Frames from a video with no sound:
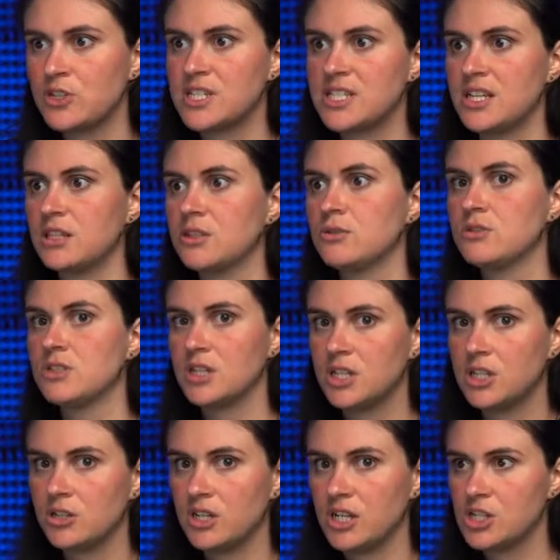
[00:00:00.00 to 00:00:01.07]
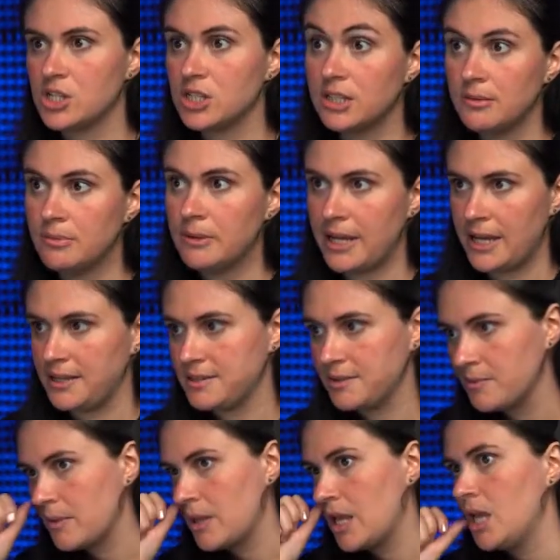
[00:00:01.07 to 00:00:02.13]
is set to secure HTTPS.
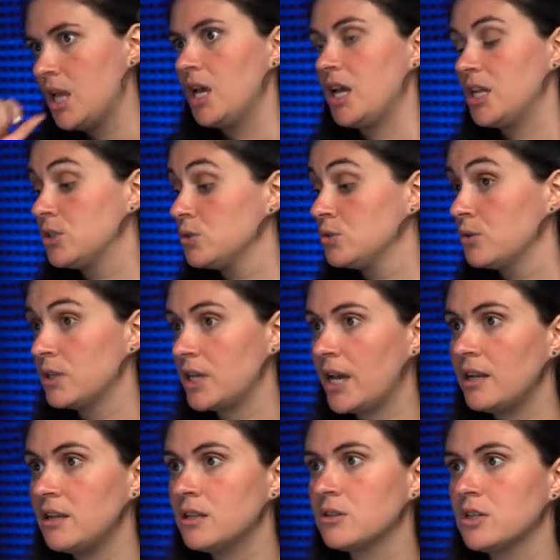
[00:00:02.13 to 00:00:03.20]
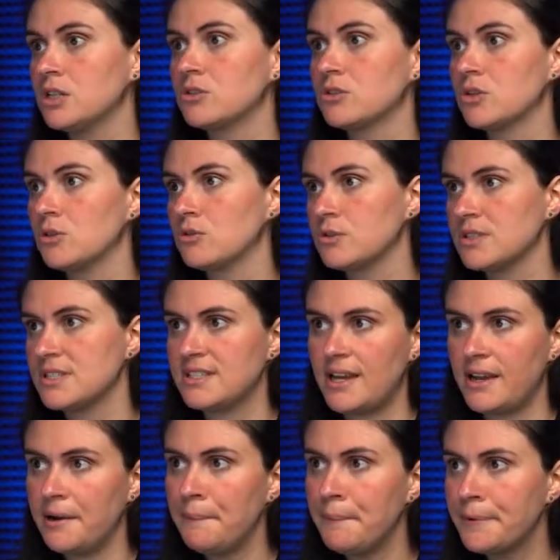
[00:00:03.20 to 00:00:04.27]
And to do that, you need to go to
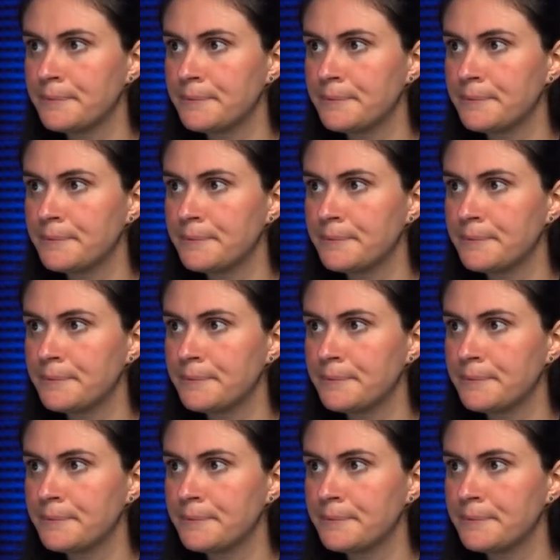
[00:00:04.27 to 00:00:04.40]
Setup,